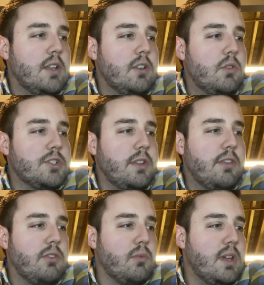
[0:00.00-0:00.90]
Question
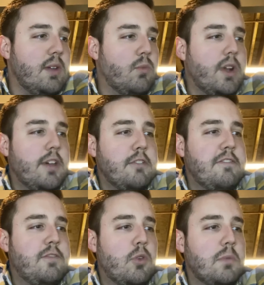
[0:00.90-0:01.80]
3, what other
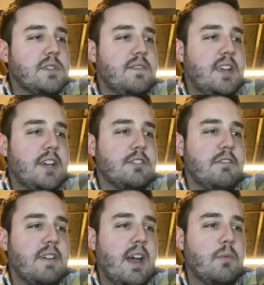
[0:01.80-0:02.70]
forms of text are
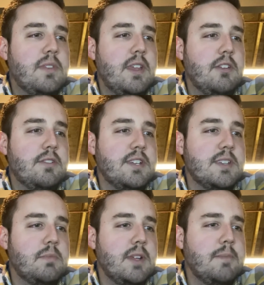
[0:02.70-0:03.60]
found within your
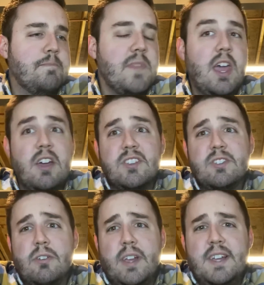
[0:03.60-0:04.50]
discipline?
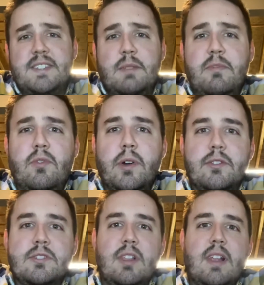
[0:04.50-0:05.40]
So like I said before,
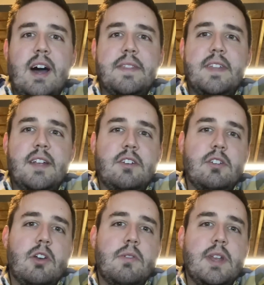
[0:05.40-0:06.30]
there's a lot that
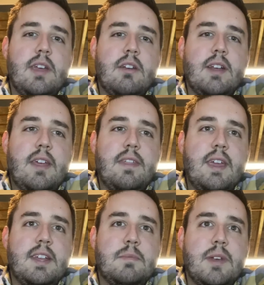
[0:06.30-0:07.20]
could go in here, and I
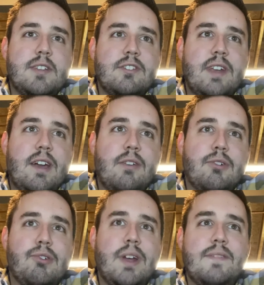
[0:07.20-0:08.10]
think it depends on how
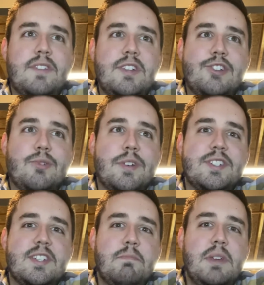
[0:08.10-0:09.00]
creative the teacher
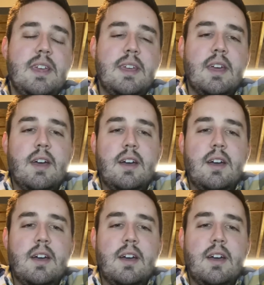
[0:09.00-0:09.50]
wants to be.